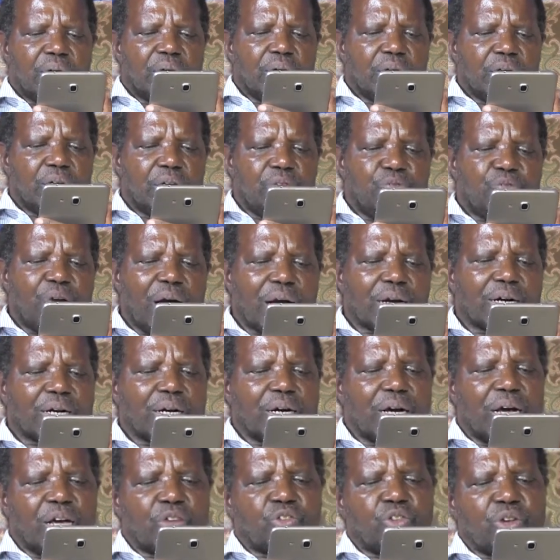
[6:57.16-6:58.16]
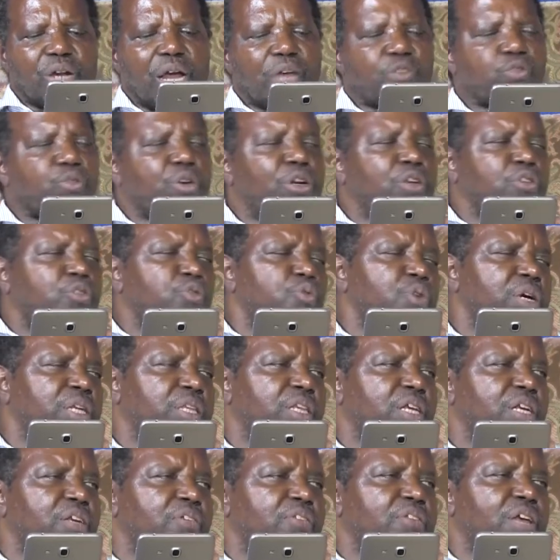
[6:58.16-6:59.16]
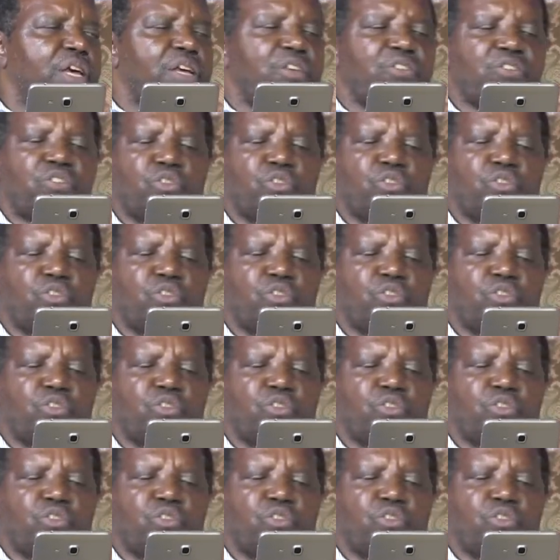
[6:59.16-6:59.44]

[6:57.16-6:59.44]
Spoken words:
In fact, Exodus 22:18 says,